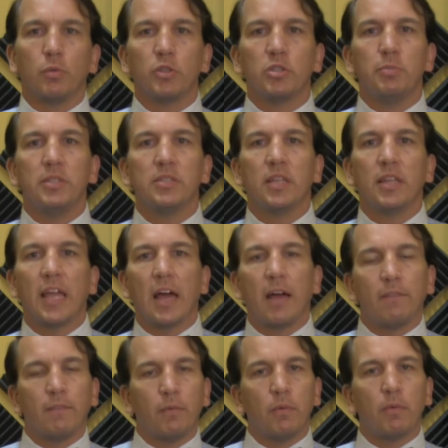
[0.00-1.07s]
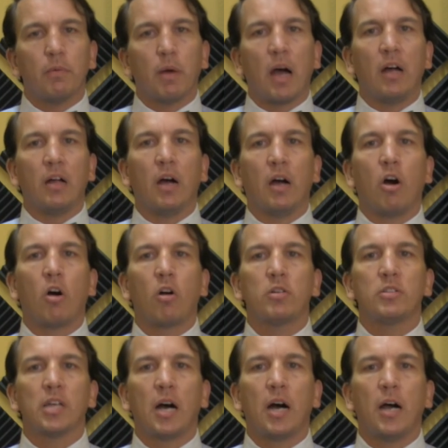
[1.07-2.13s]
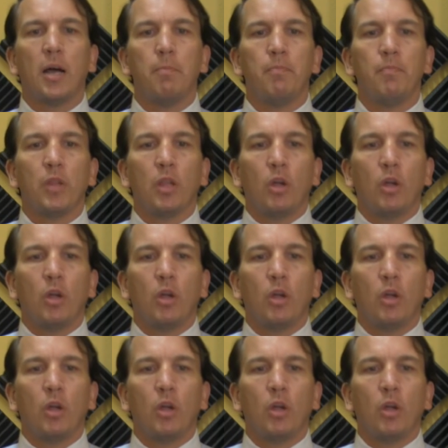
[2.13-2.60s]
which means that they have a hard time